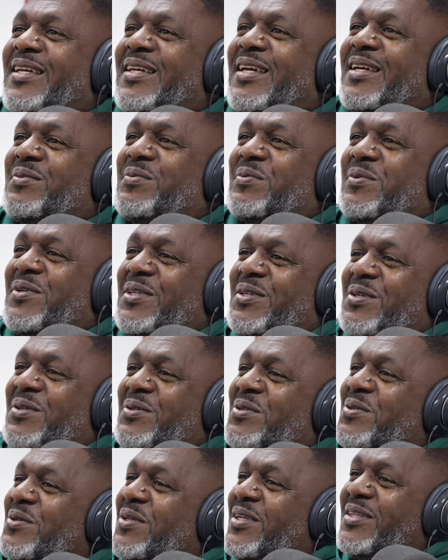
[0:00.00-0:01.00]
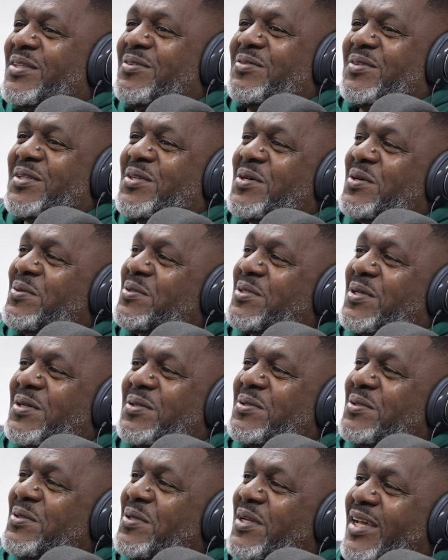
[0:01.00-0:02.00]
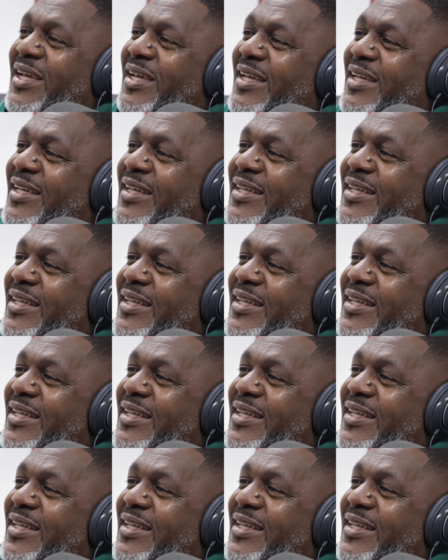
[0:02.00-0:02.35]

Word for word: And you didn't even know it was gonna do that?